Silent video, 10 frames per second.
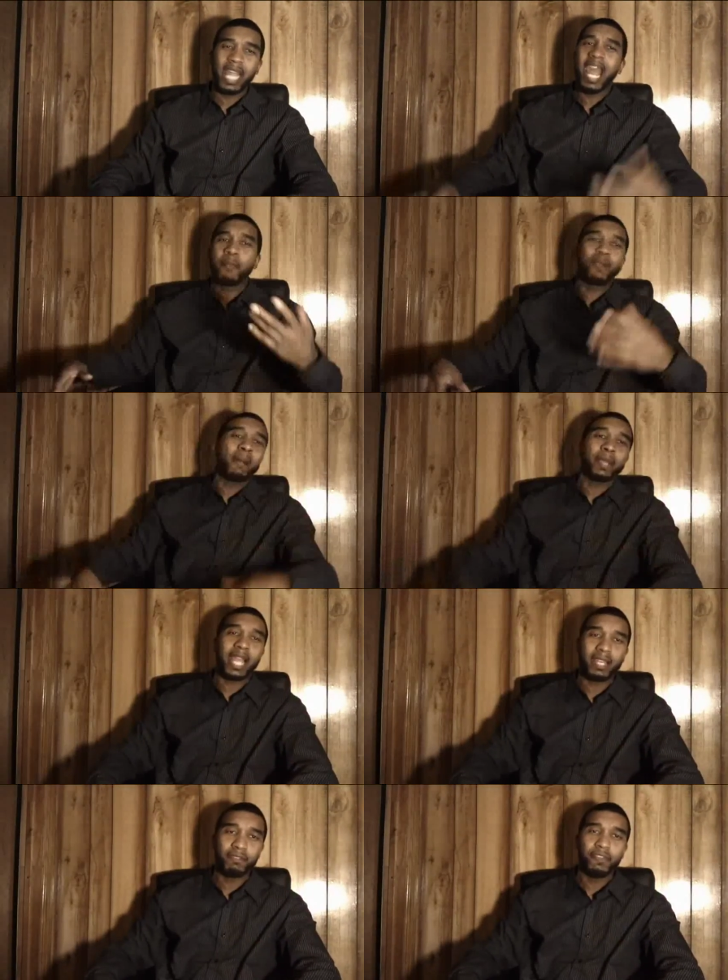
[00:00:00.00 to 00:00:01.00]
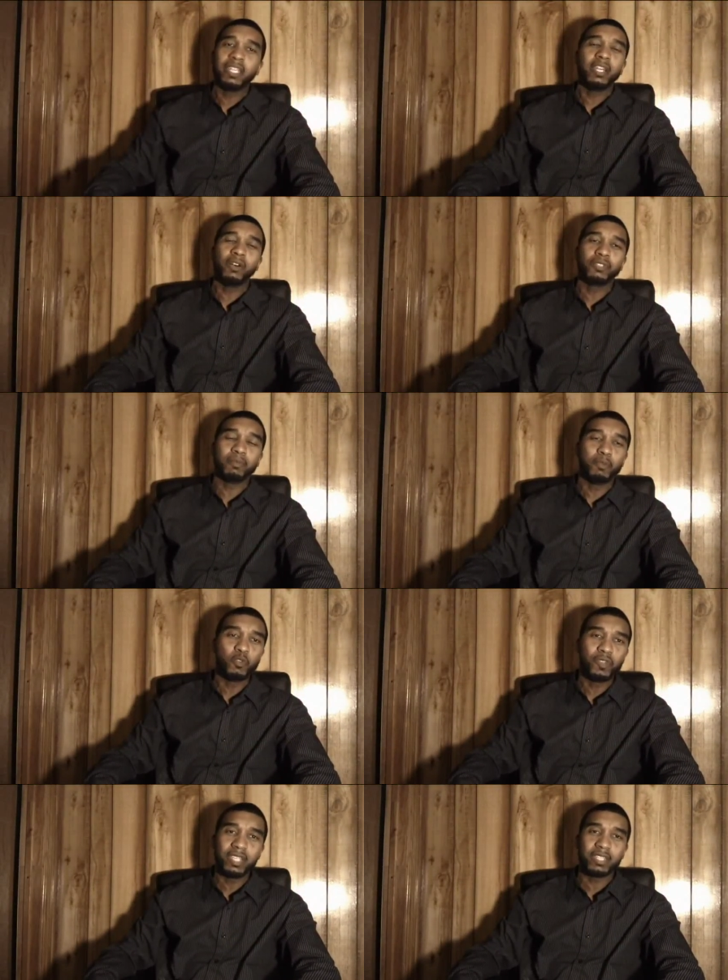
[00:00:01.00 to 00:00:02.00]
They have propaganda videos and
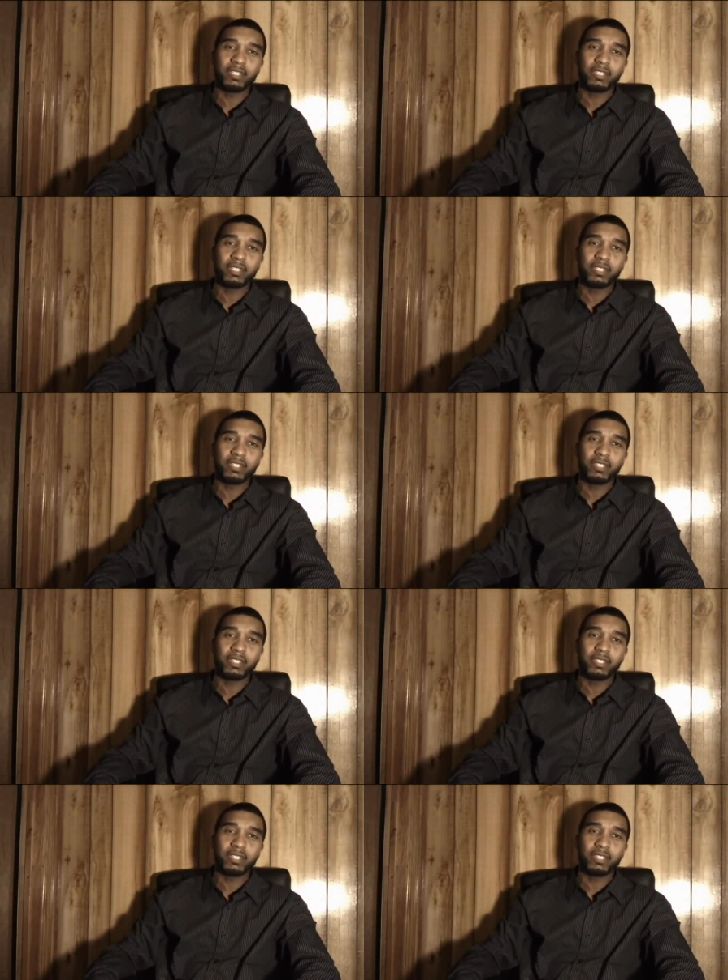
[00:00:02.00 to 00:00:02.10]
movies